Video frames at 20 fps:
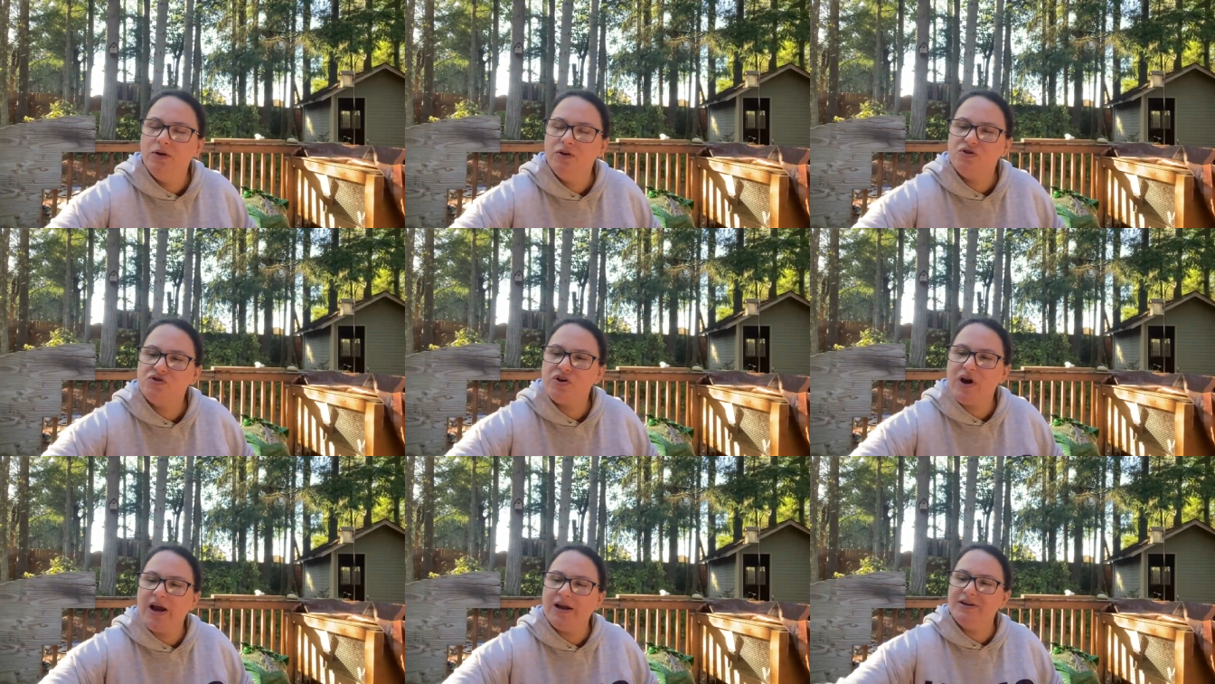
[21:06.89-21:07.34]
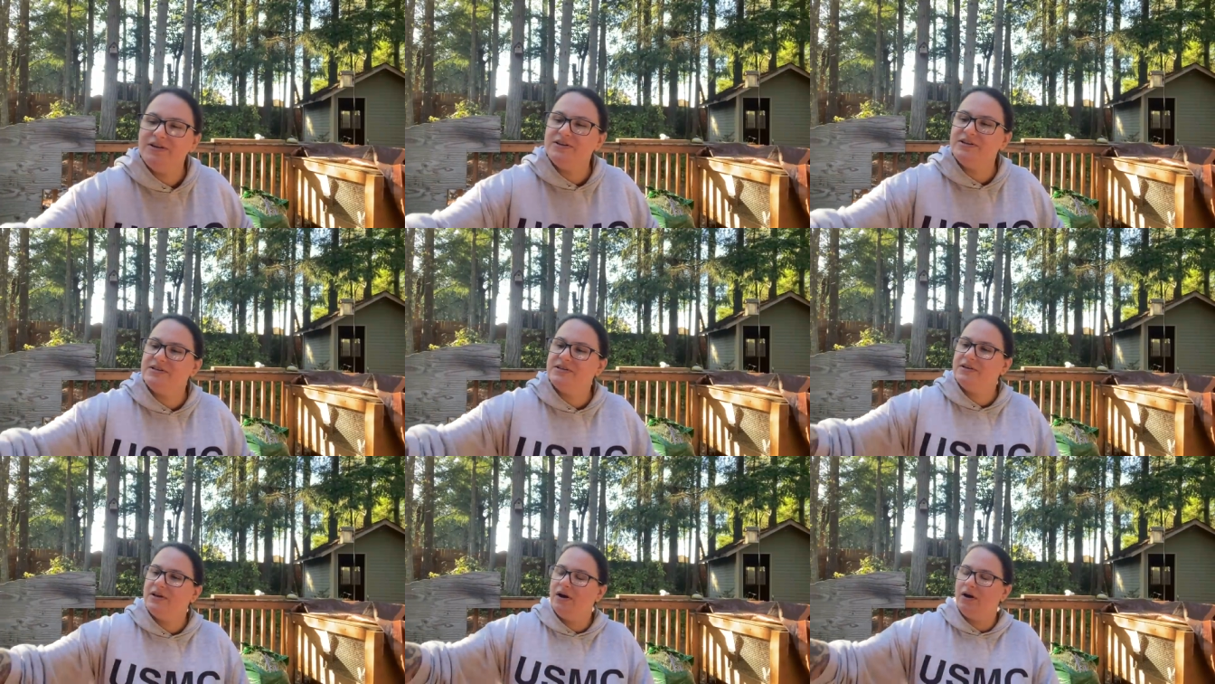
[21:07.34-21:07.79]
tractor
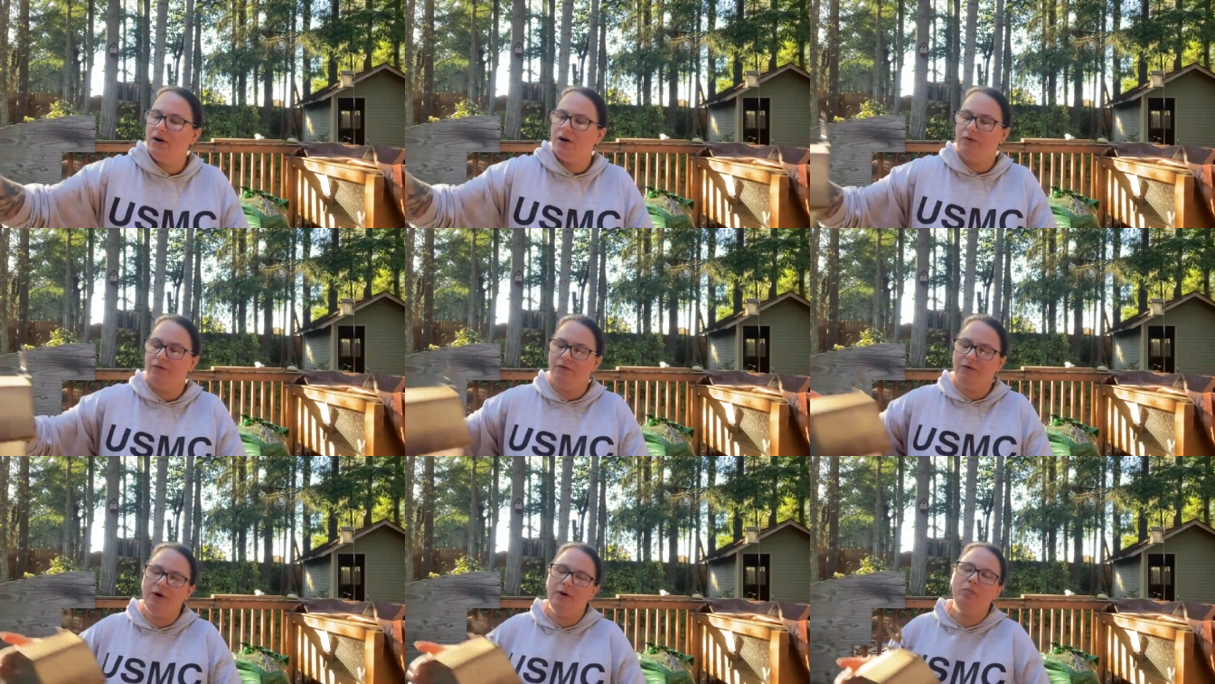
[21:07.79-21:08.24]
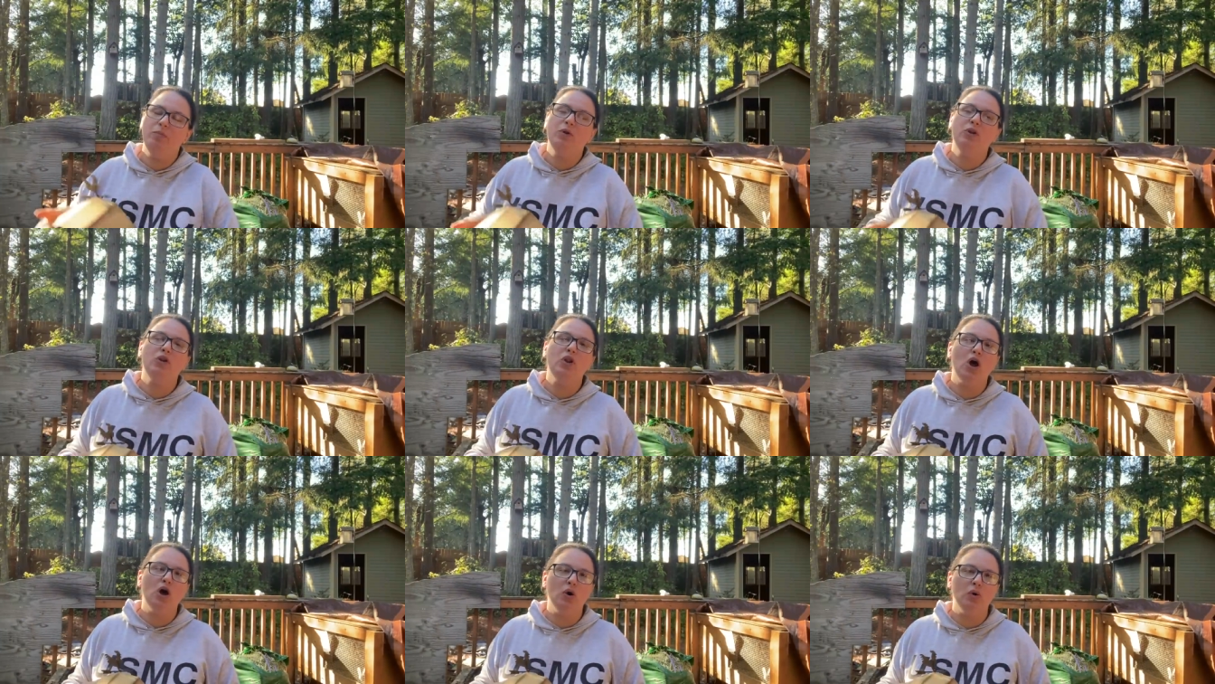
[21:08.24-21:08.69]
or from
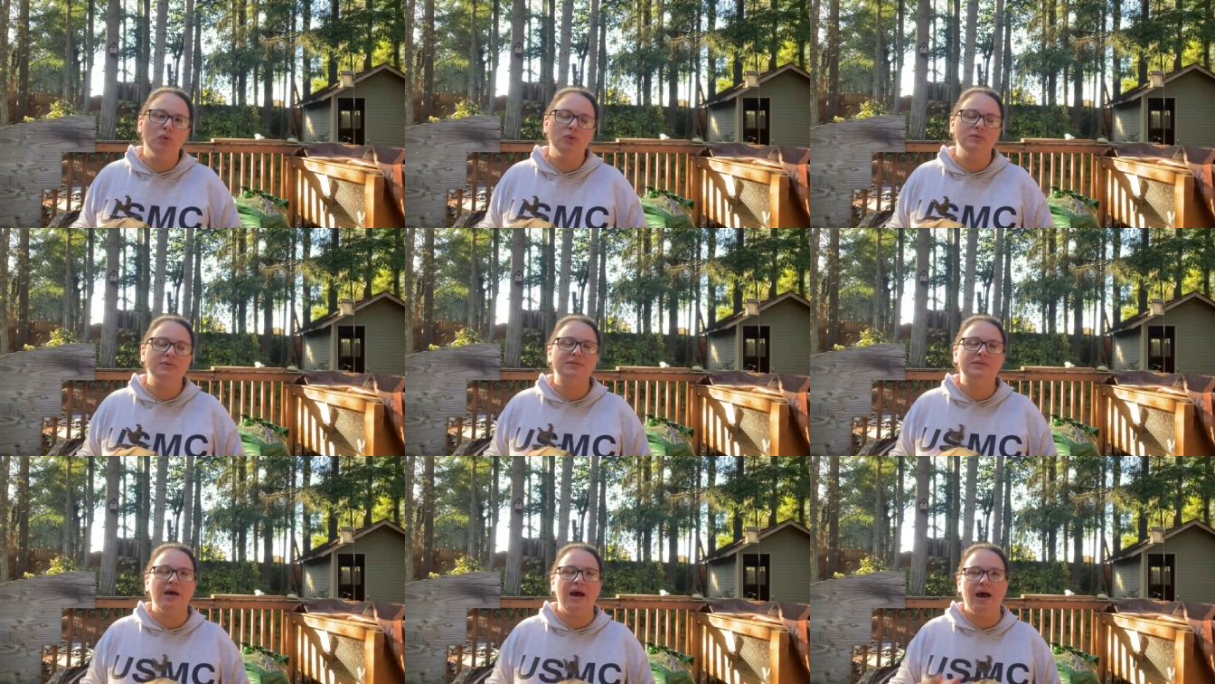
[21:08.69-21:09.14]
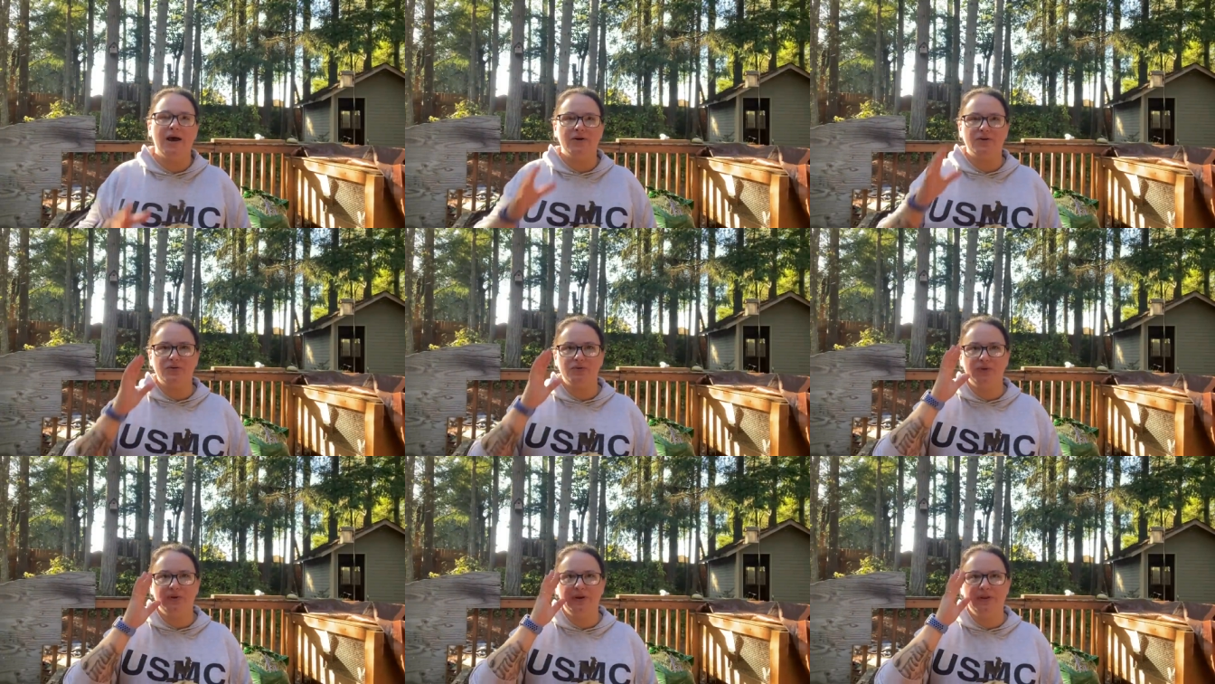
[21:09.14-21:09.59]
Lowe's
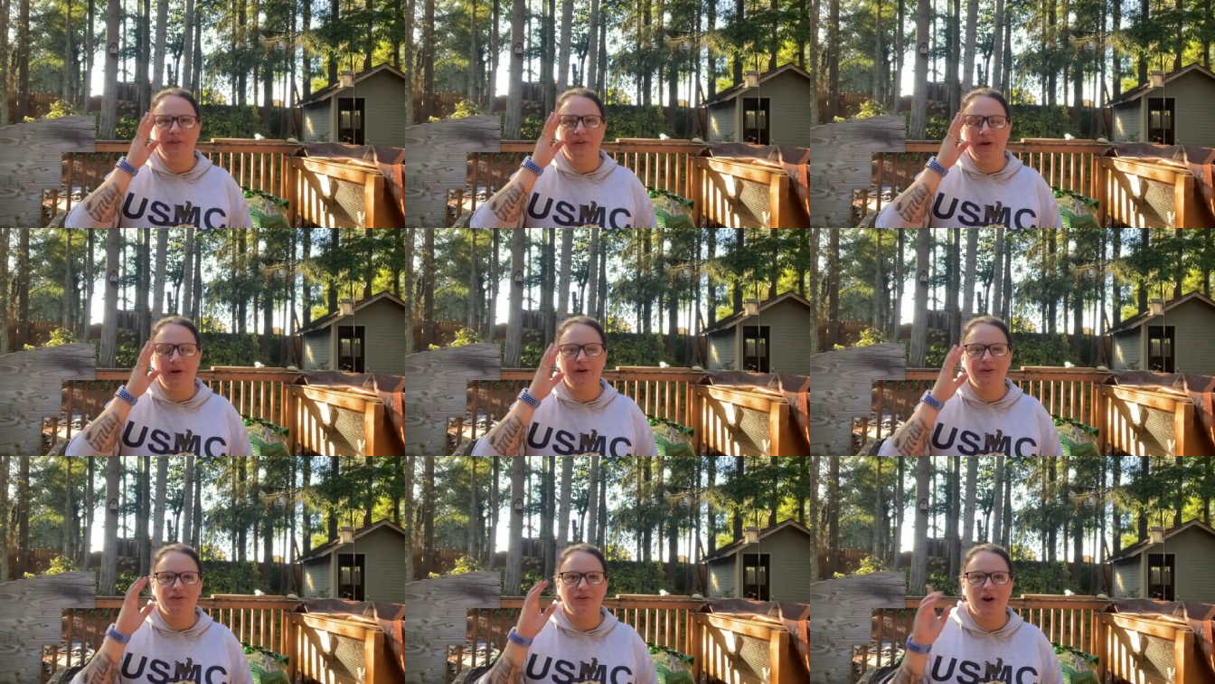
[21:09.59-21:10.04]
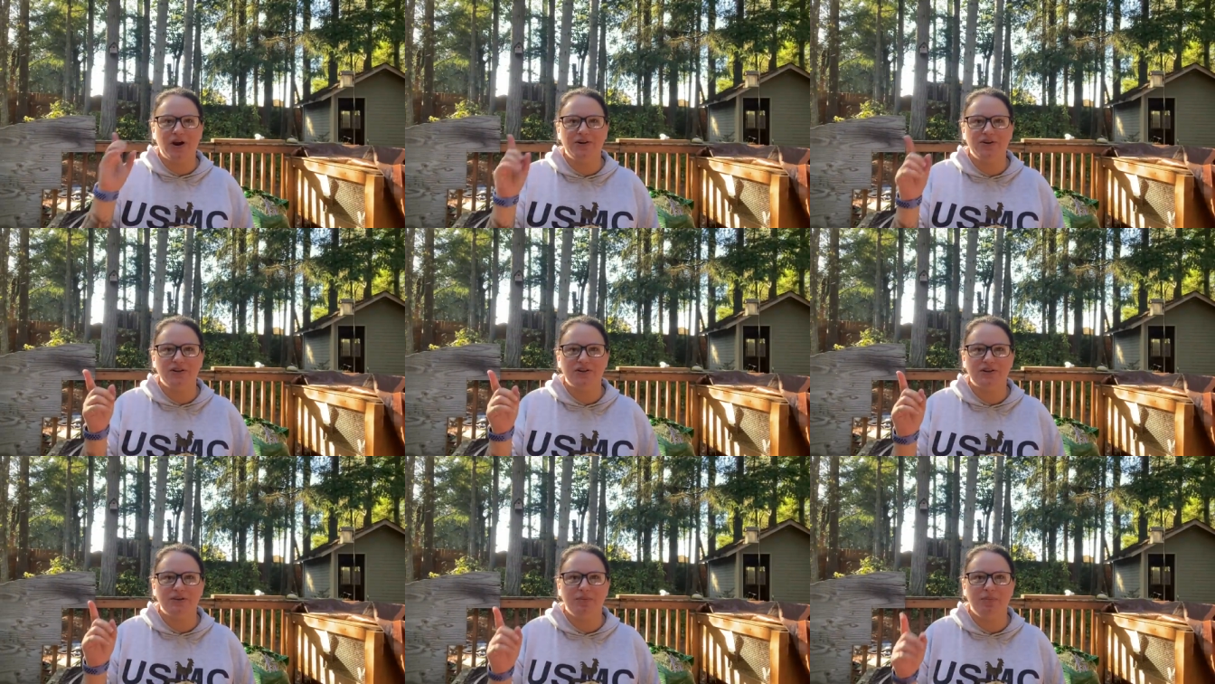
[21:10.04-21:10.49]
actually the
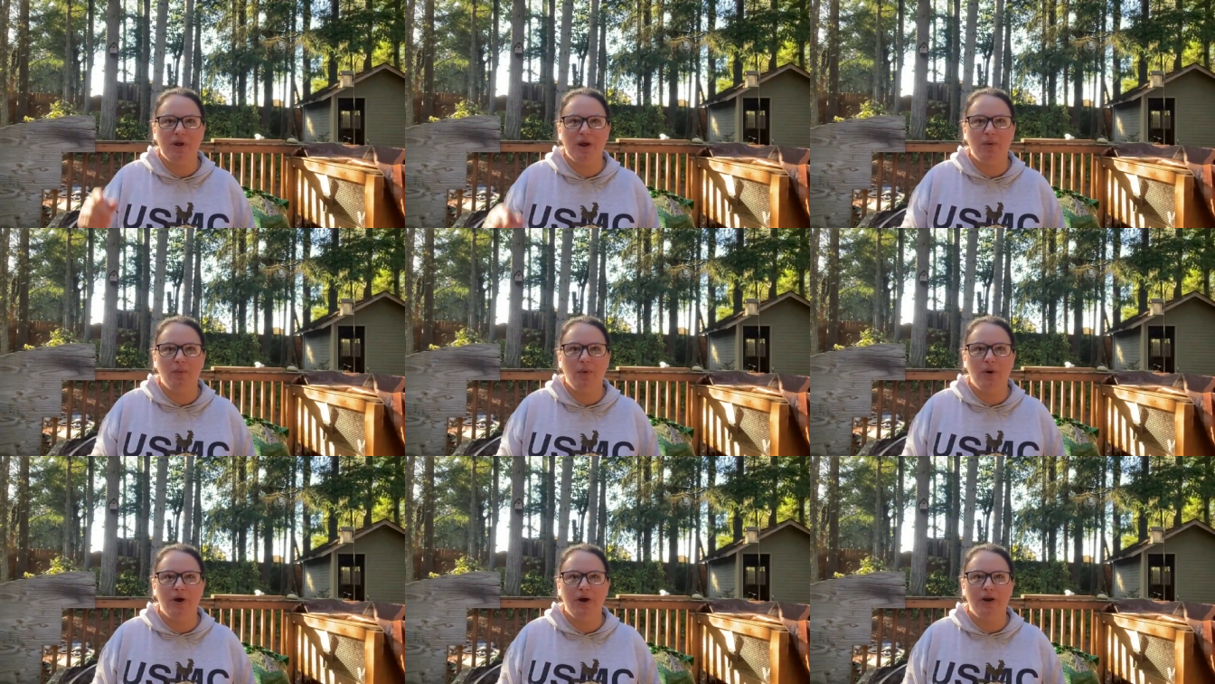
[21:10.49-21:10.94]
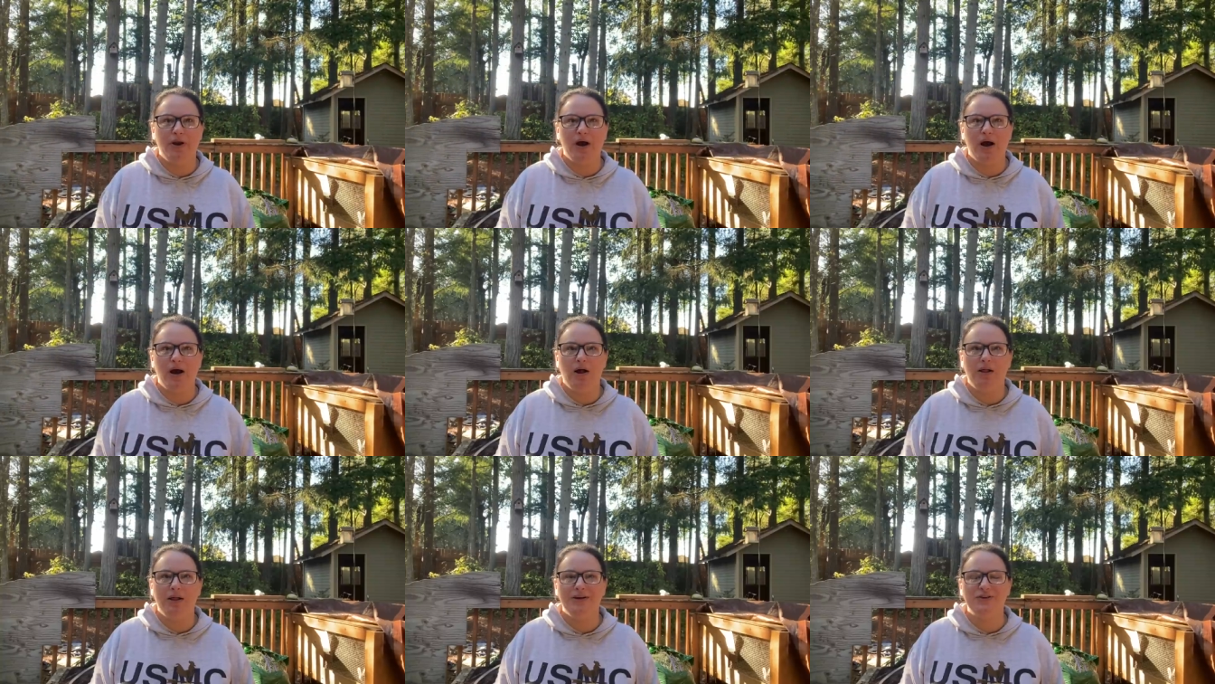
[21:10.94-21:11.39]
tractor supply one
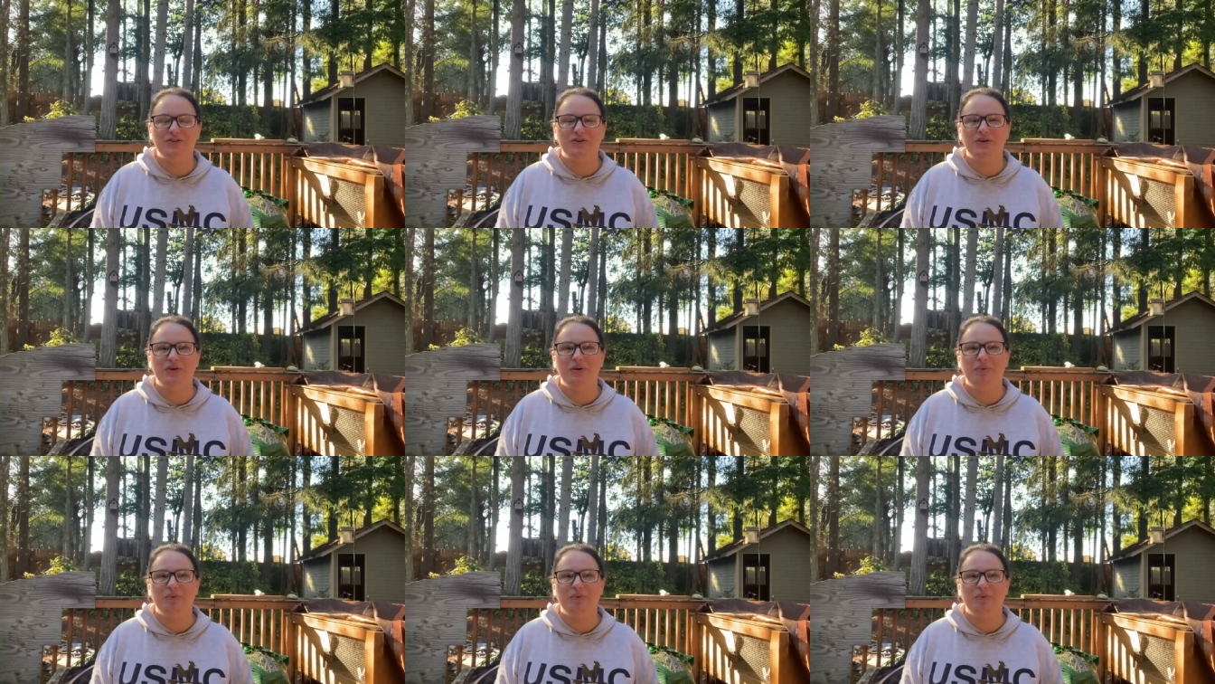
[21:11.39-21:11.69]
I'll enter a